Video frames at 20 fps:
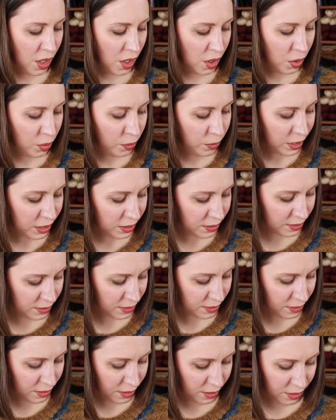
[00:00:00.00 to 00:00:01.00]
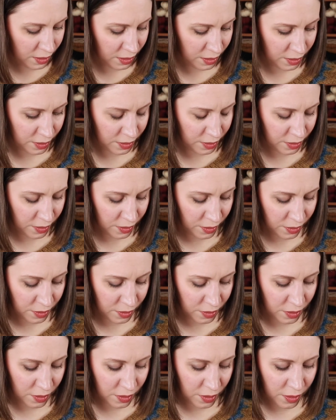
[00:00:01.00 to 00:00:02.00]
Oh, that's oh,
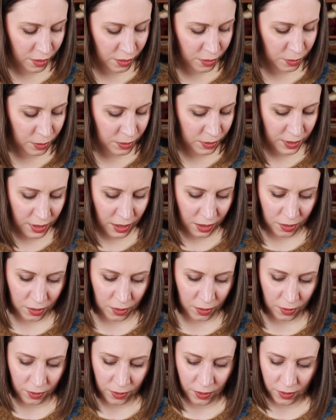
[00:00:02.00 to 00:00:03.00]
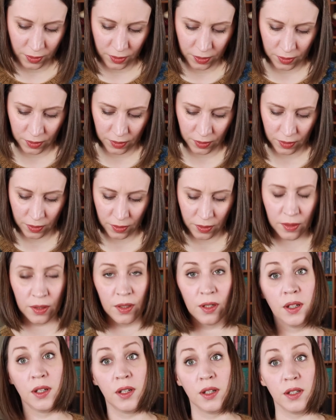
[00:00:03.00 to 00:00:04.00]
what's that called?
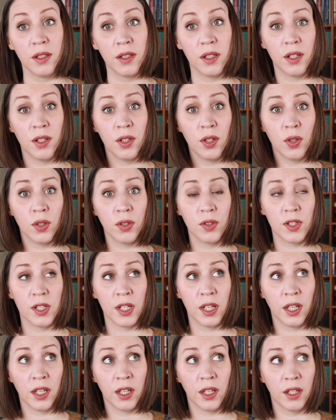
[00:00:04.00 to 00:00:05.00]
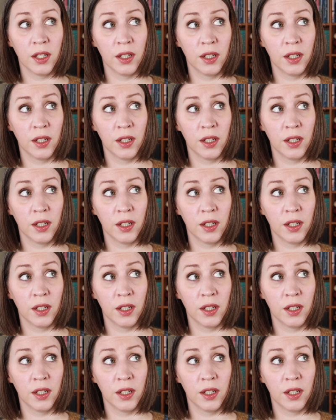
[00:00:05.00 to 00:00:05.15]
The knotting.